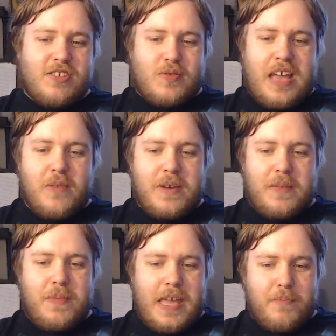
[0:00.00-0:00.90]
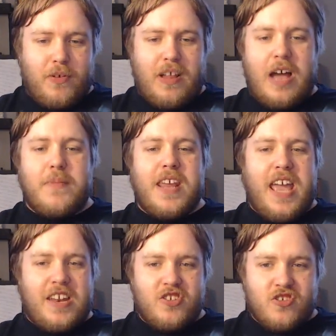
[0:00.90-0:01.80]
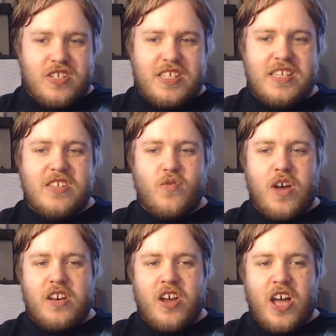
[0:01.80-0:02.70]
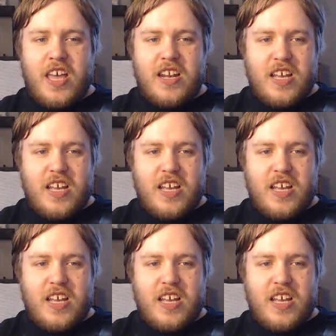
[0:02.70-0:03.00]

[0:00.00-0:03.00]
just with how many people, how many entrances and whatnot.